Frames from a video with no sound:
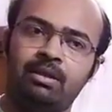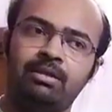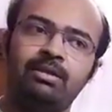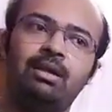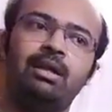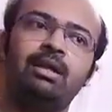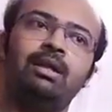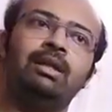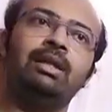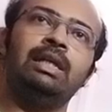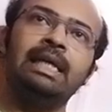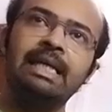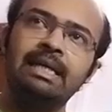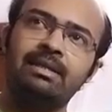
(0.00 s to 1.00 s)
their
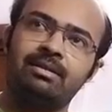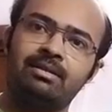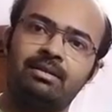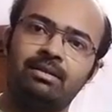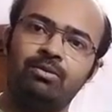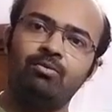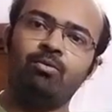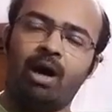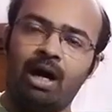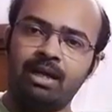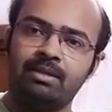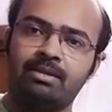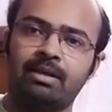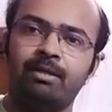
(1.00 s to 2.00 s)
needs,
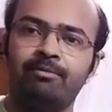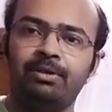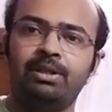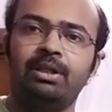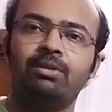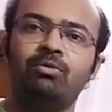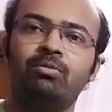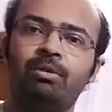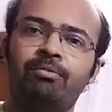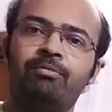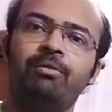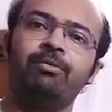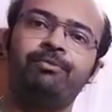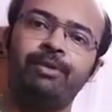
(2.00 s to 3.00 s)
wants, everything to be
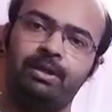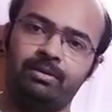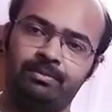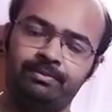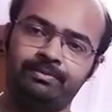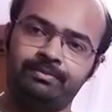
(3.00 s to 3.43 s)
fulfilled.